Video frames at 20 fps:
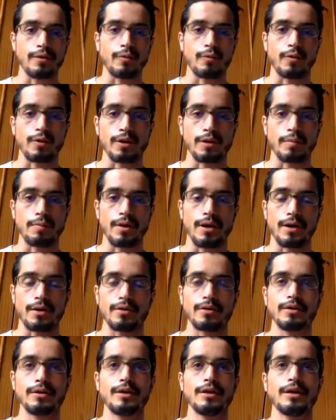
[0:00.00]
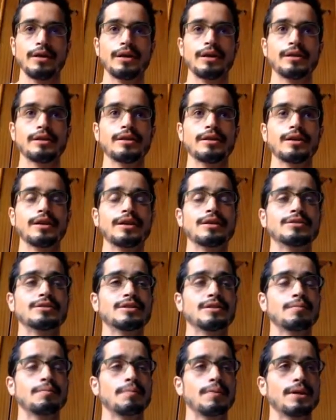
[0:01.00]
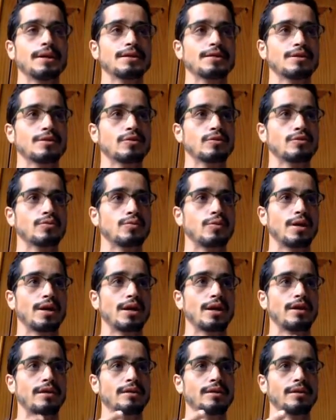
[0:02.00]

work better, and there are some places where